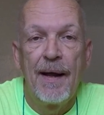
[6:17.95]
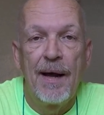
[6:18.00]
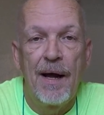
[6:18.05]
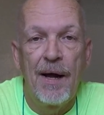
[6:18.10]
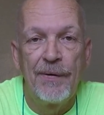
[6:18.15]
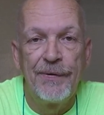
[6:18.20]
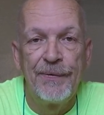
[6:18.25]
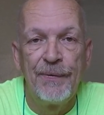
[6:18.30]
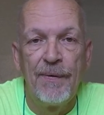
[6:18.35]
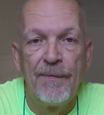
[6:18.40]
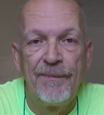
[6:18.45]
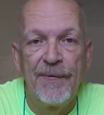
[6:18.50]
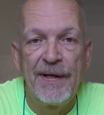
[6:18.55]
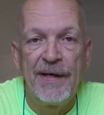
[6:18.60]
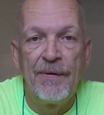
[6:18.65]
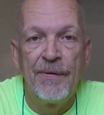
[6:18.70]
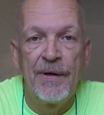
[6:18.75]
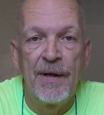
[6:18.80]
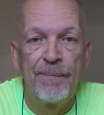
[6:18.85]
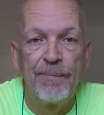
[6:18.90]
I'll do a
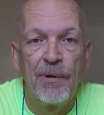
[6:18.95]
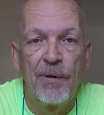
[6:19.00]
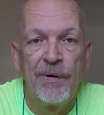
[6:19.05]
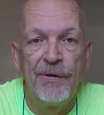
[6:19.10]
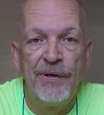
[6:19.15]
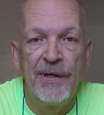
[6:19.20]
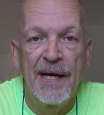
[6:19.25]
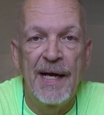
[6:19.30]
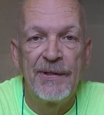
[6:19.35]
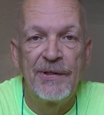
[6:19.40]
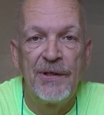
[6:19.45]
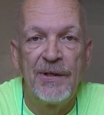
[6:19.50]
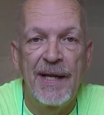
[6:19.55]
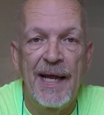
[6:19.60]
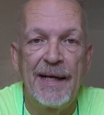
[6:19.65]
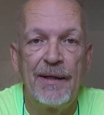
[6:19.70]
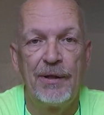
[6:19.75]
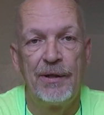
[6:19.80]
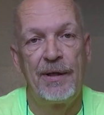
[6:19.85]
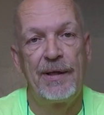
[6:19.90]
video and upload it and you guys can
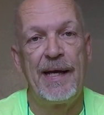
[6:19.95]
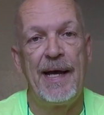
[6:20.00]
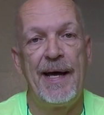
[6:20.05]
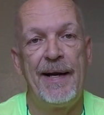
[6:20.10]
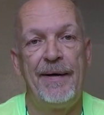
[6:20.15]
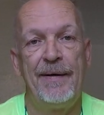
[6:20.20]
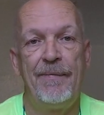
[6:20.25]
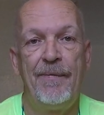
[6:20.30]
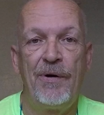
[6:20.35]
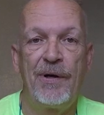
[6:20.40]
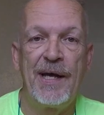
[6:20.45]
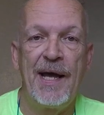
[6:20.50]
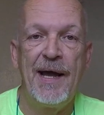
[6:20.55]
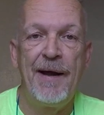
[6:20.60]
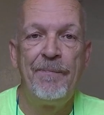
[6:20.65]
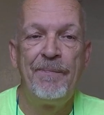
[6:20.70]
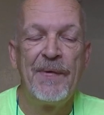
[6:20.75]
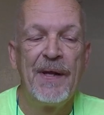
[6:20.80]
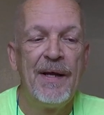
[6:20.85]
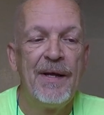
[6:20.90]
take a look at it,
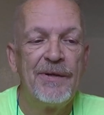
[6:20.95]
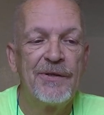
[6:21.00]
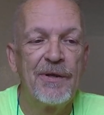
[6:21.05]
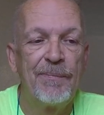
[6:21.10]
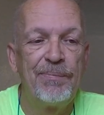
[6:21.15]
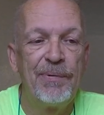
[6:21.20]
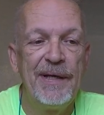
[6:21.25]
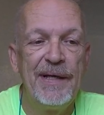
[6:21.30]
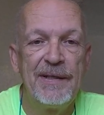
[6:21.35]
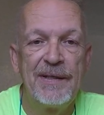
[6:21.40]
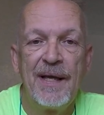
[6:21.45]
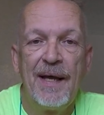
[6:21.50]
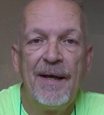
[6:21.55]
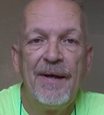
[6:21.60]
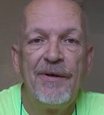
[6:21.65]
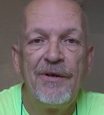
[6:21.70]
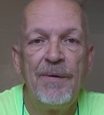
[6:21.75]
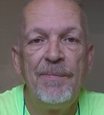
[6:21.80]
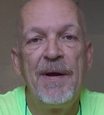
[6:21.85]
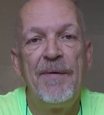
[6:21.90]
okay? So please
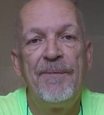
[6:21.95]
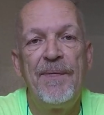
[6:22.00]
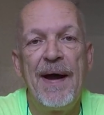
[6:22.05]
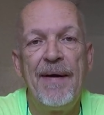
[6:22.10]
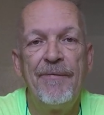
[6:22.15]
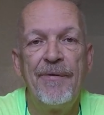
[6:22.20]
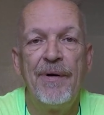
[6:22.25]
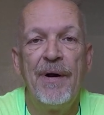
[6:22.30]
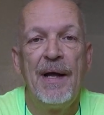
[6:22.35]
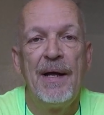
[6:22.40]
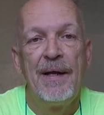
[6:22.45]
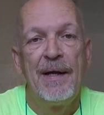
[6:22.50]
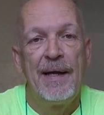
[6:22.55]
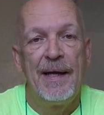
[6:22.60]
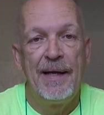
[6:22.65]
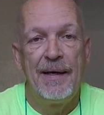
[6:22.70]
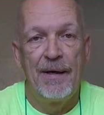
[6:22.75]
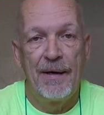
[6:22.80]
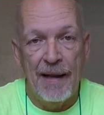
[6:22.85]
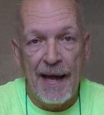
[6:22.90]
do me a favor
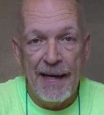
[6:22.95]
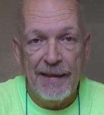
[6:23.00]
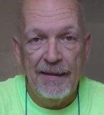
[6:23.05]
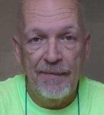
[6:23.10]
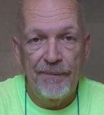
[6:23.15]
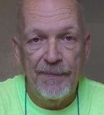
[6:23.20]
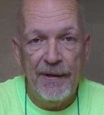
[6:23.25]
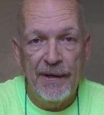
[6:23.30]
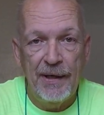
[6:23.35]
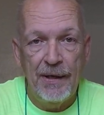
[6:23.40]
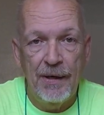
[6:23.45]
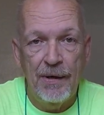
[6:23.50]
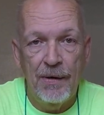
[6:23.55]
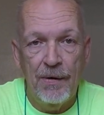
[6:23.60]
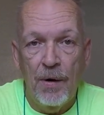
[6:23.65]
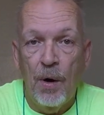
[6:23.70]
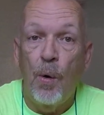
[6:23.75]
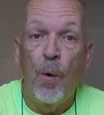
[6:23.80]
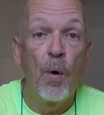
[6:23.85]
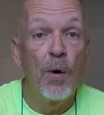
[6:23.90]
and like the
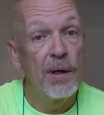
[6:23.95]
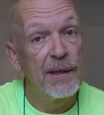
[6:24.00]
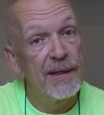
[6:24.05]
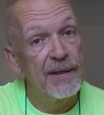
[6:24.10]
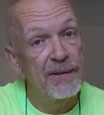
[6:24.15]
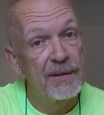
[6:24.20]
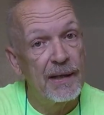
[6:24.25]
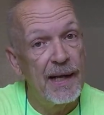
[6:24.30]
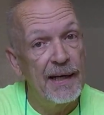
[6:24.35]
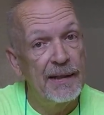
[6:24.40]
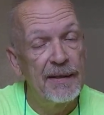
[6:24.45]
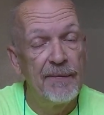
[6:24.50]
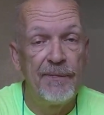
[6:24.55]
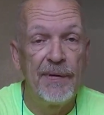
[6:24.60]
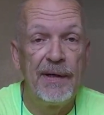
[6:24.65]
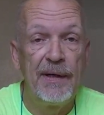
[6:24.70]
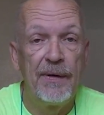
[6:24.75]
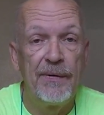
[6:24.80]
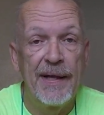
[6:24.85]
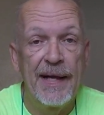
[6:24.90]
video or dislike the
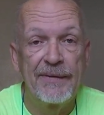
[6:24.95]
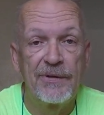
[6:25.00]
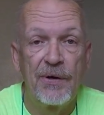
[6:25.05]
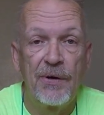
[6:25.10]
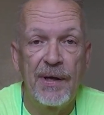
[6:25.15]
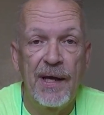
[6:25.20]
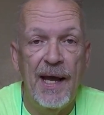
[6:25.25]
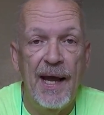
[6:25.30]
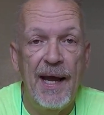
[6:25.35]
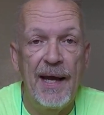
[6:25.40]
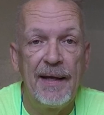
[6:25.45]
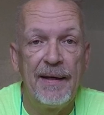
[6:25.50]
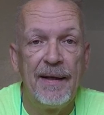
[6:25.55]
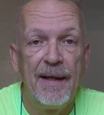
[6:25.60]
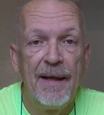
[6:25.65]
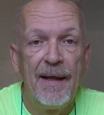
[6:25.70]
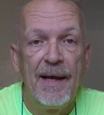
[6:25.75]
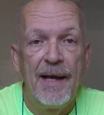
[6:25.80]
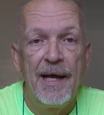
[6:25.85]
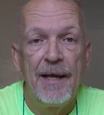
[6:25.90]
video, that's okay.
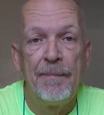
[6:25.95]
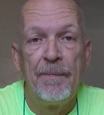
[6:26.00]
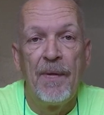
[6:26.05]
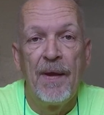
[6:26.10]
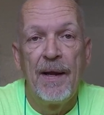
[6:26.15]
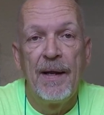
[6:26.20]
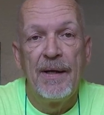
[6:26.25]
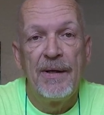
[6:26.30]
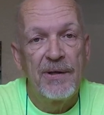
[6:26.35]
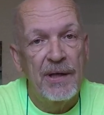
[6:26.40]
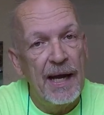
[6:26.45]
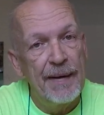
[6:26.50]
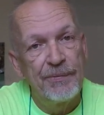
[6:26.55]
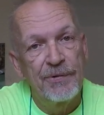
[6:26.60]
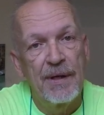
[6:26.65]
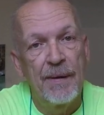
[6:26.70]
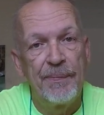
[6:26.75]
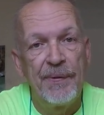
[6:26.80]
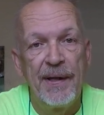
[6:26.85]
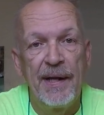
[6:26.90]
And type
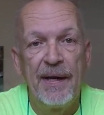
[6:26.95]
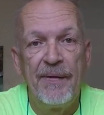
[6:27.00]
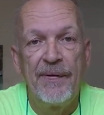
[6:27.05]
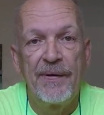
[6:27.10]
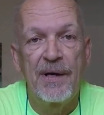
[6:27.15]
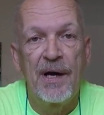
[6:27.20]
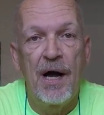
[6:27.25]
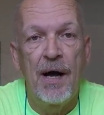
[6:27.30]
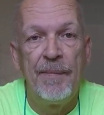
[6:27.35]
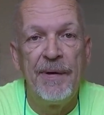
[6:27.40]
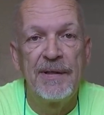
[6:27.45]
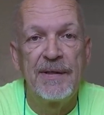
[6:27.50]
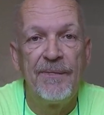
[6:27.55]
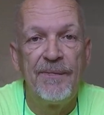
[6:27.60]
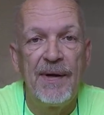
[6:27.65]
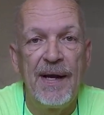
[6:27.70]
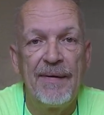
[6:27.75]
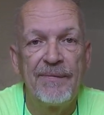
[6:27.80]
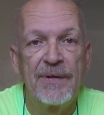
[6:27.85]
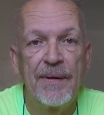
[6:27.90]
something in the comments
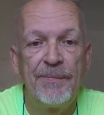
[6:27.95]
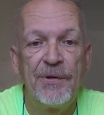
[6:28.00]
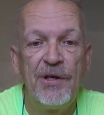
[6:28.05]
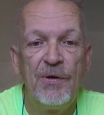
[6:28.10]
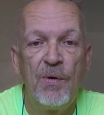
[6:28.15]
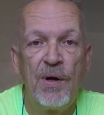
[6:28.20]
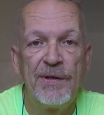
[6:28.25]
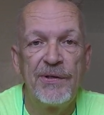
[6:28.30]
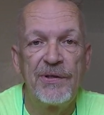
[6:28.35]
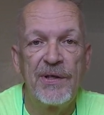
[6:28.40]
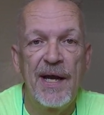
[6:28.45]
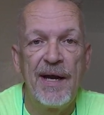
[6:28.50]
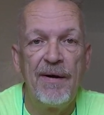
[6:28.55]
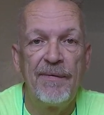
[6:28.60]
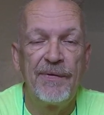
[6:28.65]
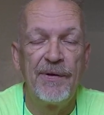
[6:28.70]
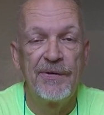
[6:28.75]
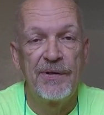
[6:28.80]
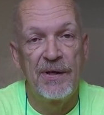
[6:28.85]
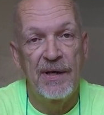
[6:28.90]
if you have something you want to say, or
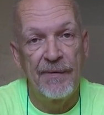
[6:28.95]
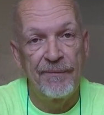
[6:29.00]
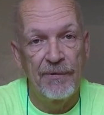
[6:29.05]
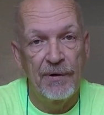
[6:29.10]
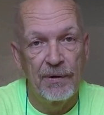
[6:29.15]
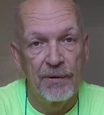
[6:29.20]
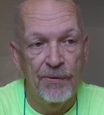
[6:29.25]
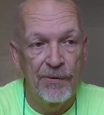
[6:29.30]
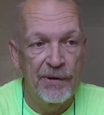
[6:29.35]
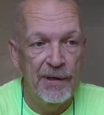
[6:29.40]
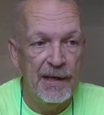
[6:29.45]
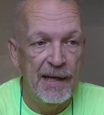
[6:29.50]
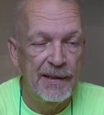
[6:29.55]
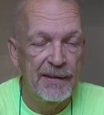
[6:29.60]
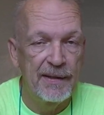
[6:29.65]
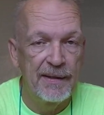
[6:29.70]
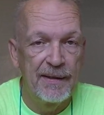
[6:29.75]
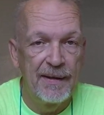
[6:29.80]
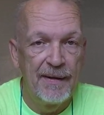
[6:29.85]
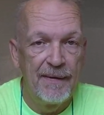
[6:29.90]
if there's a different lure you'd like
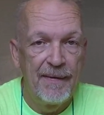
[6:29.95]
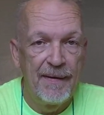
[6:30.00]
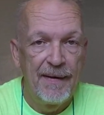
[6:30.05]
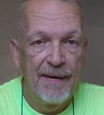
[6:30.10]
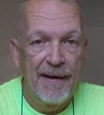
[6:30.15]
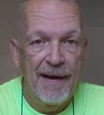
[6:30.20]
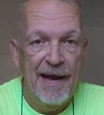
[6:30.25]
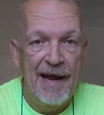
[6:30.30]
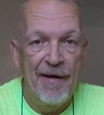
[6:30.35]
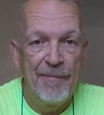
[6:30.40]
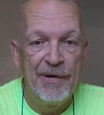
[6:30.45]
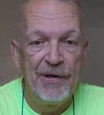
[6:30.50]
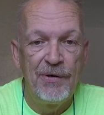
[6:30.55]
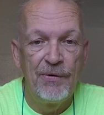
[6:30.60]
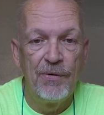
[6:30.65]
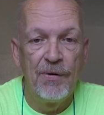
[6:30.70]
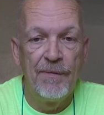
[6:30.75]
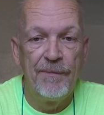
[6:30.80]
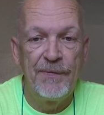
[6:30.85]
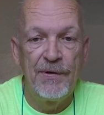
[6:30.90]
to have me
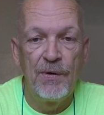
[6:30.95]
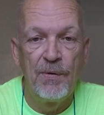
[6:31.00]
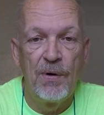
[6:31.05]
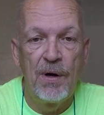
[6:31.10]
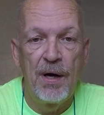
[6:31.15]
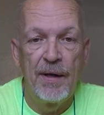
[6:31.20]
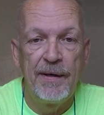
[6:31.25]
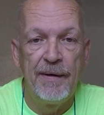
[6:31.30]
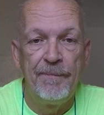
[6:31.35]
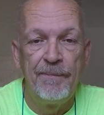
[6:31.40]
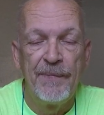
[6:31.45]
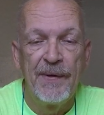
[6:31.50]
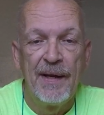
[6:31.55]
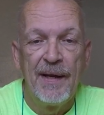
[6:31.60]
do a review on.